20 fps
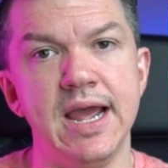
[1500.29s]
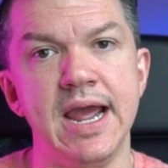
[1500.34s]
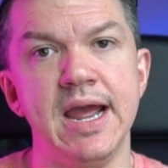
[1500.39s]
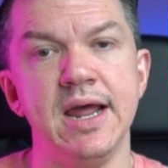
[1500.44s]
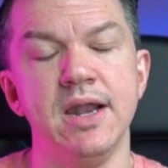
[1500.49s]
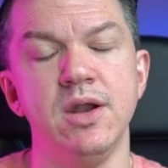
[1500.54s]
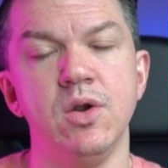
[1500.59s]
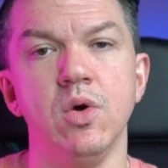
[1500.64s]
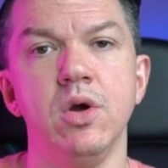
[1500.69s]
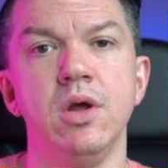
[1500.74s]

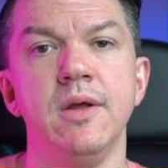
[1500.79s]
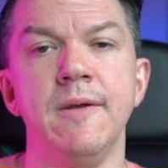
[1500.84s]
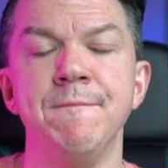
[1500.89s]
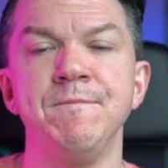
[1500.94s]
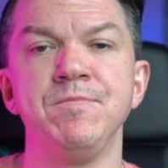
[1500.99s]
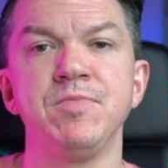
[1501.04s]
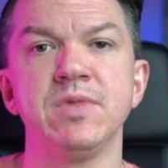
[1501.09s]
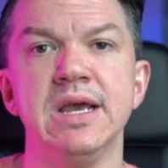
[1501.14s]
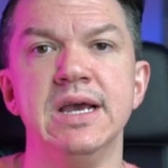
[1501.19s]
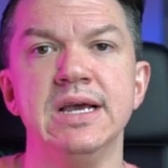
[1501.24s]
and
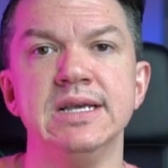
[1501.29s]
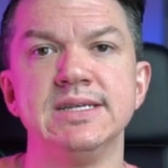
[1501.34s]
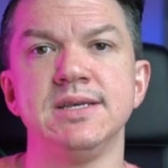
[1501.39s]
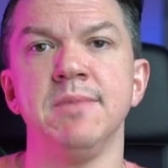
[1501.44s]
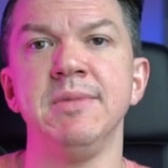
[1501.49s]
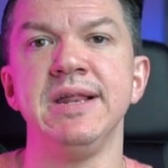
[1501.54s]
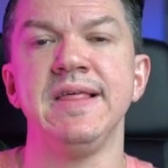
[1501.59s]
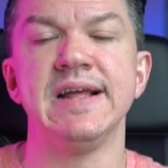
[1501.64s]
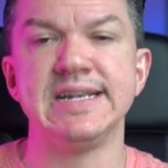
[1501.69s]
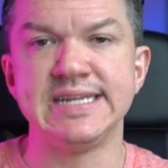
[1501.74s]

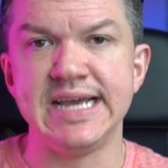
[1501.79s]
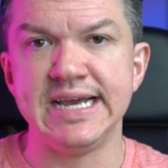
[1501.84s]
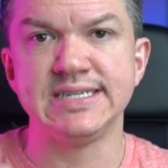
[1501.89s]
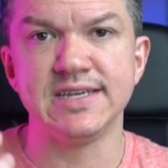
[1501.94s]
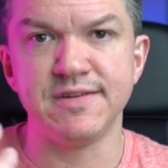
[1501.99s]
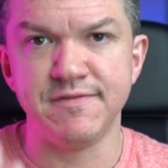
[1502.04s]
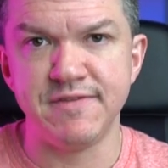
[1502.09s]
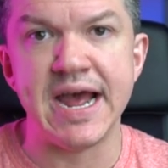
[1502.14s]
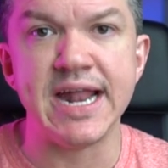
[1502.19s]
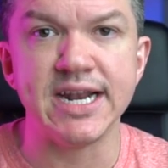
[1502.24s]
somebody that takes
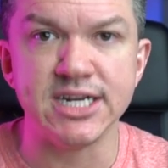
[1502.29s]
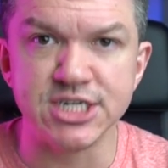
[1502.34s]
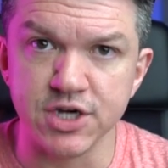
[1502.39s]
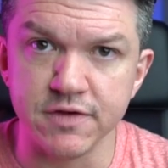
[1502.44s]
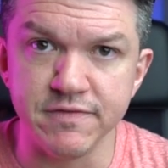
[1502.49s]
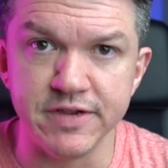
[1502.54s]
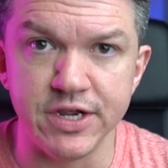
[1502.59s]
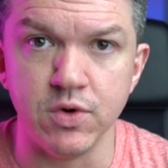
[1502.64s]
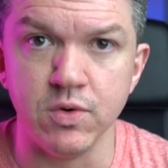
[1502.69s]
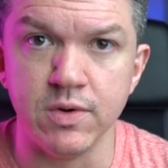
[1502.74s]
advantage
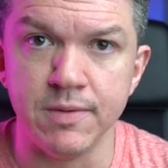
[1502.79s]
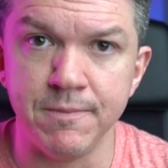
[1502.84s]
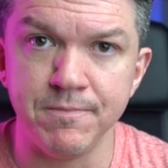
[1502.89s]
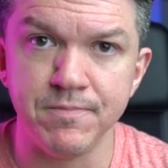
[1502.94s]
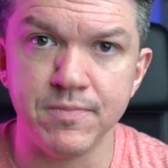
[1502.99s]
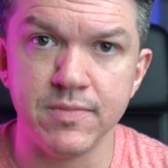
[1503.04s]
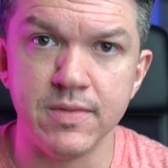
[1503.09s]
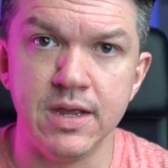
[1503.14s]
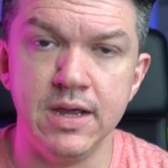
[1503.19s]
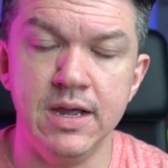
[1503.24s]
of you
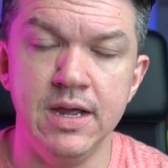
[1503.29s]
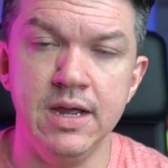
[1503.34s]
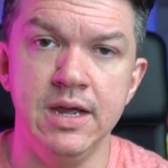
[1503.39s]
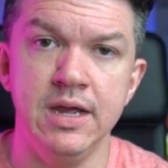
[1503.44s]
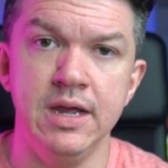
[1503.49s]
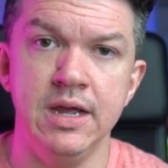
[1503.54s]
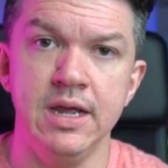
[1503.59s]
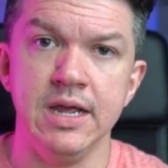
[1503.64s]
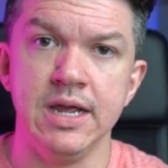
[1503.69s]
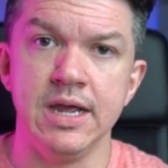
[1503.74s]

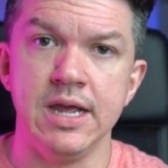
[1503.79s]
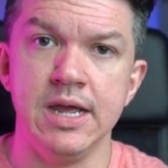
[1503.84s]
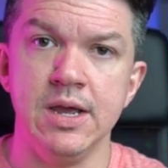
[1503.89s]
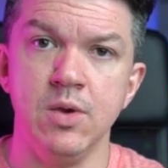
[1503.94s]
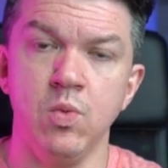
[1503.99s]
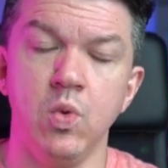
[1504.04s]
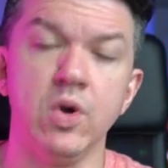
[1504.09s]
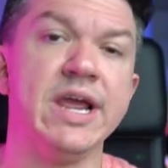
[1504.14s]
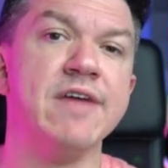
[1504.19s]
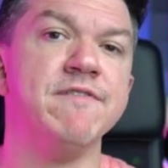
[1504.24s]

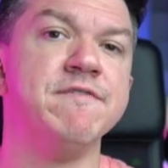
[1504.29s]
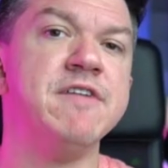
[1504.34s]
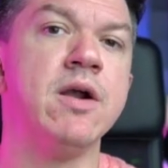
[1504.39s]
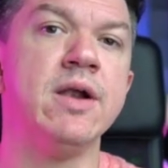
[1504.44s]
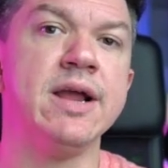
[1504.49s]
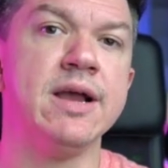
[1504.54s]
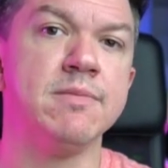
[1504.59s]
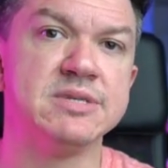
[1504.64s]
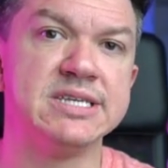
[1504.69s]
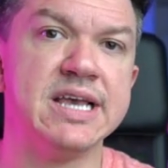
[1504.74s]
will get
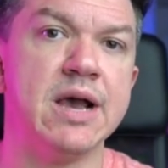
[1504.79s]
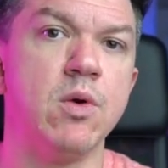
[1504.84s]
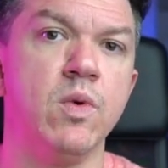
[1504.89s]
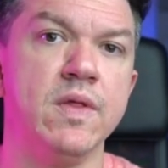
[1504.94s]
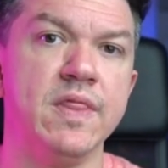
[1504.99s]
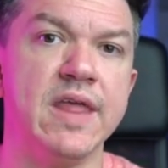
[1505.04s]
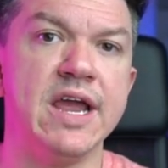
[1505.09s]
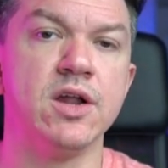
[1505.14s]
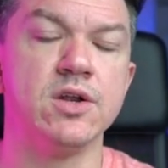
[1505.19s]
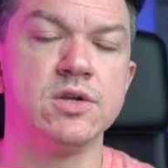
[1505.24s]
very upset
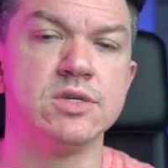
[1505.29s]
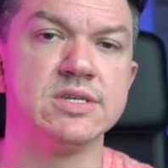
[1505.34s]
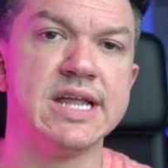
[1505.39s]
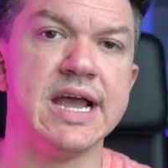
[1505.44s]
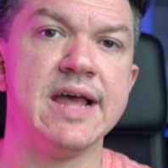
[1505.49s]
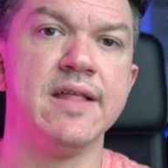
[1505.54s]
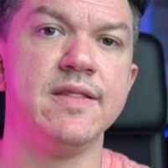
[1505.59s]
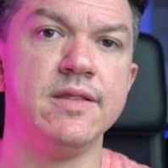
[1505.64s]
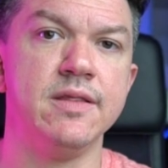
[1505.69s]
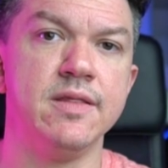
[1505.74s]
when they
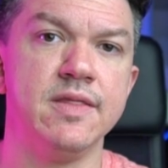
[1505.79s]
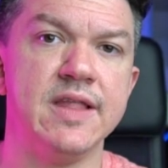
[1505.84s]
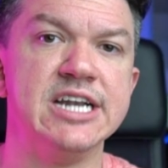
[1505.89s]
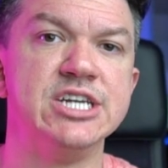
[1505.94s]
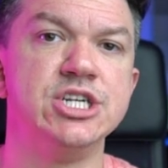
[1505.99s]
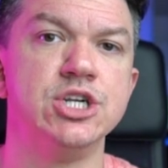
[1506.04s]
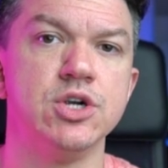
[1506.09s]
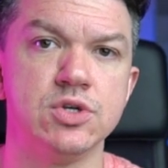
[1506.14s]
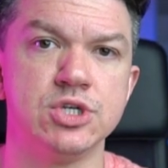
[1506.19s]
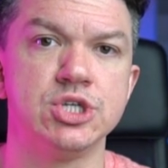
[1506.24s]
understand
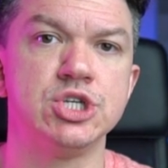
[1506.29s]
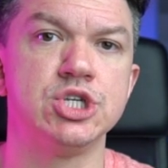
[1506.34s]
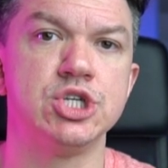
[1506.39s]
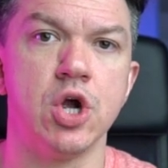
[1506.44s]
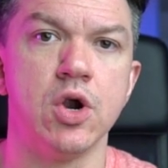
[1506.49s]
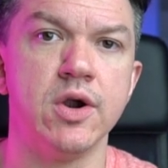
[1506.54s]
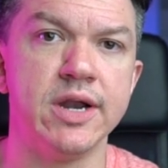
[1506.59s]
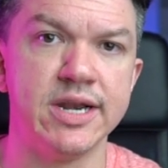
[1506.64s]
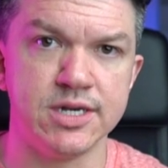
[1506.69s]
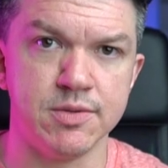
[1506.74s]
that you're
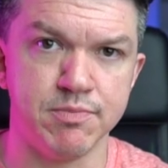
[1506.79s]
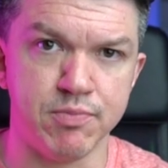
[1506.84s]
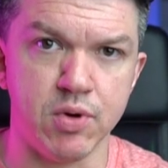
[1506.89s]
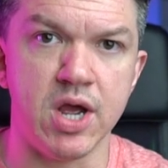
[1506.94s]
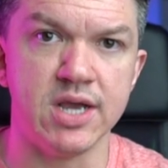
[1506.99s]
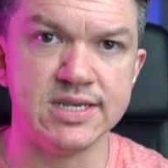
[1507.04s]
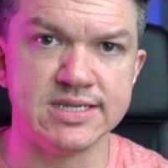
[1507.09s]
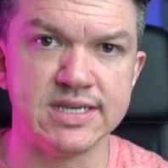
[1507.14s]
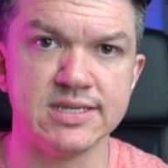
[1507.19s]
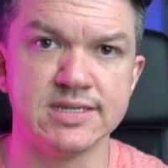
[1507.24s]
starting to
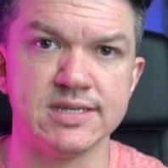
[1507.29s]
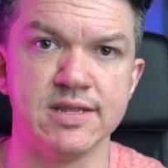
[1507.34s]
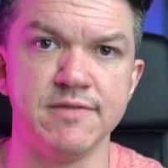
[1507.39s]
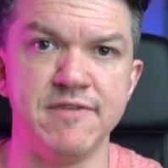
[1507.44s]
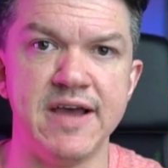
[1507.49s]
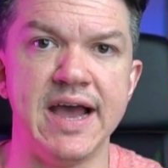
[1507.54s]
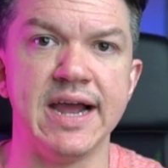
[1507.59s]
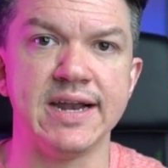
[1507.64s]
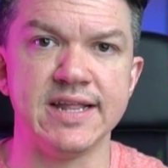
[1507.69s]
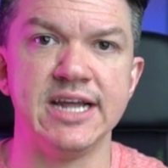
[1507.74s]
process the
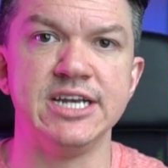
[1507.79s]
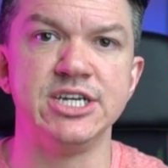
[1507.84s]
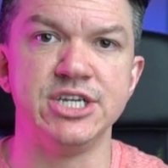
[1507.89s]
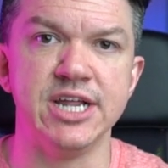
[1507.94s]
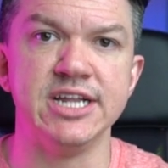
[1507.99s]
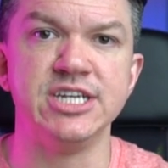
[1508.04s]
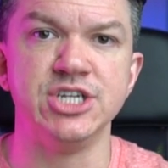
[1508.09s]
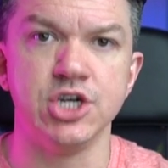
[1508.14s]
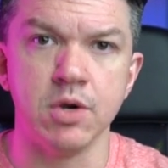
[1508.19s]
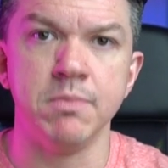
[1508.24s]
fact that,
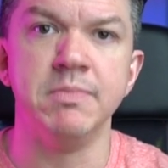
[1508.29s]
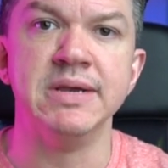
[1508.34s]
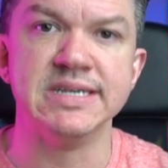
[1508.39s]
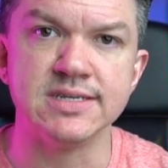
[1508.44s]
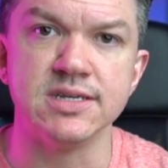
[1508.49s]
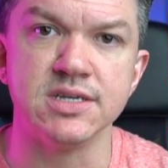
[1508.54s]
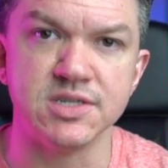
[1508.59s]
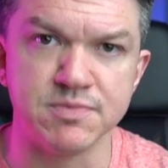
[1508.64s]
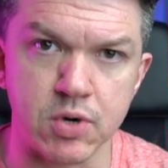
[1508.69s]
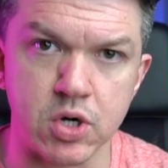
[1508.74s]
that you're a
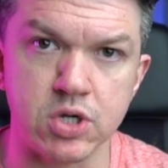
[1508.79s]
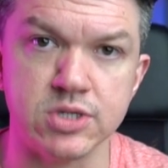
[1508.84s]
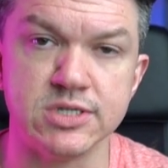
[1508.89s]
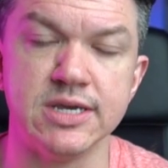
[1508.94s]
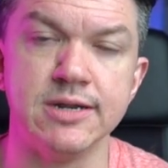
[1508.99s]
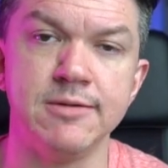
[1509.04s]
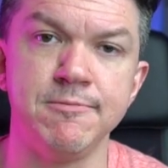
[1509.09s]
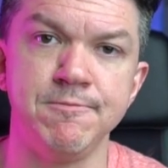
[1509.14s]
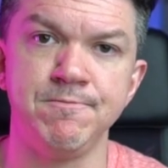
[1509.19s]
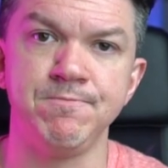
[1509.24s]
business
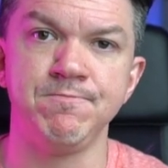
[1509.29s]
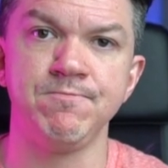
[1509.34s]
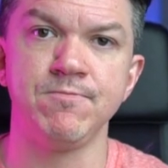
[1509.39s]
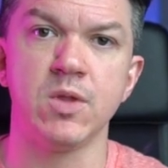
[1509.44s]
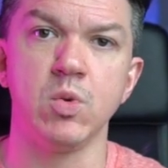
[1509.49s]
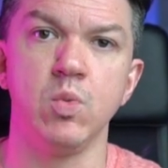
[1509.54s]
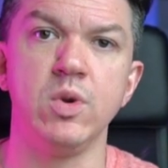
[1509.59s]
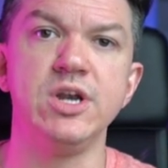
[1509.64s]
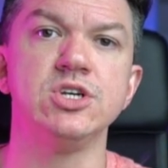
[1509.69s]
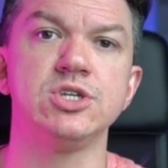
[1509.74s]
person,
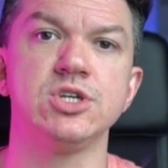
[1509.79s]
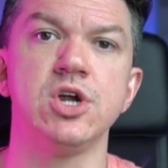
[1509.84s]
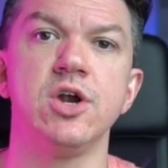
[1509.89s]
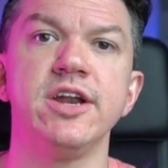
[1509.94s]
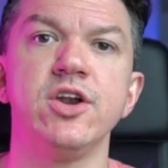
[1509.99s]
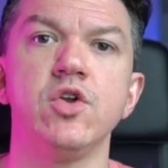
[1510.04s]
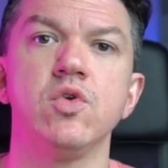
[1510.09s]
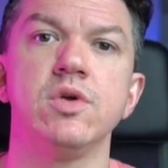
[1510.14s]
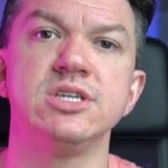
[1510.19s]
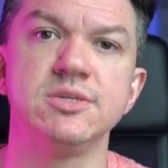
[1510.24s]
when you're
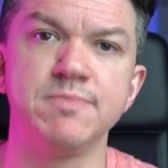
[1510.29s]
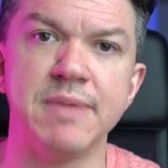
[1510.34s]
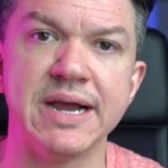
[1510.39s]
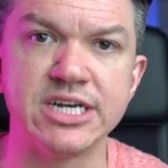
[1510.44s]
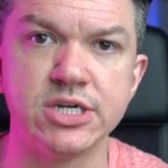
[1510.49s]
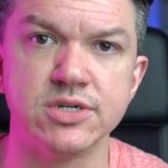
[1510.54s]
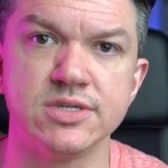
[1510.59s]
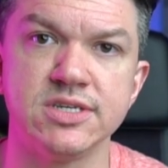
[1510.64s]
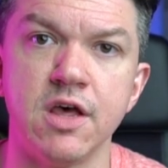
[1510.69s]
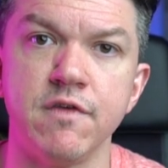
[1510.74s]
starting to
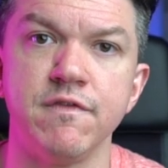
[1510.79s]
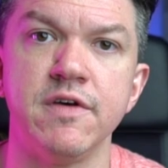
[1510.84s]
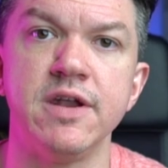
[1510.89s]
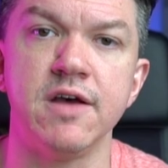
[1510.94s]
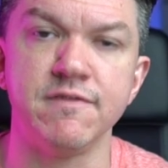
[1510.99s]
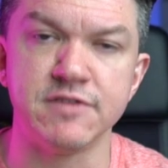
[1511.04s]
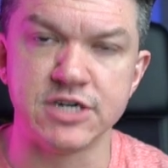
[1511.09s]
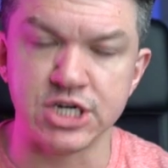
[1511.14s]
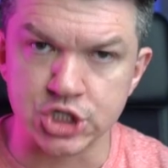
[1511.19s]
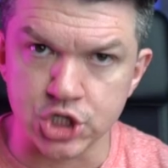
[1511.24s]
respect yourself
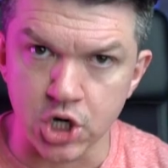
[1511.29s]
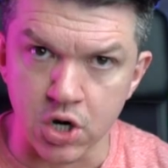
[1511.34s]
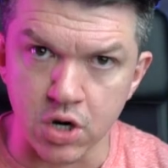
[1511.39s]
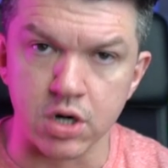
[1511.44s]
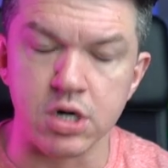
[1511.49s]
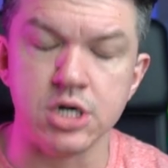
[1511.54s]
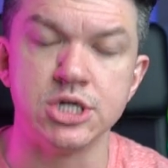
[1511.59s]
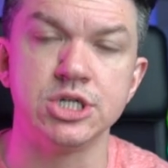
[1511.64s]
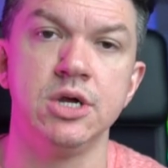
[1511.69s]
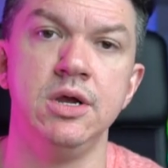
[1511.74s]
enough to
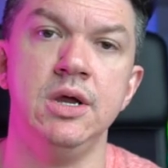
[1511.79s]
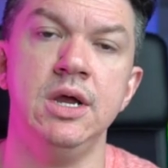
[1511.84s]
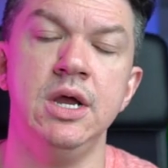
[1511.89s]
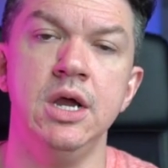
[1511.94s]
charge,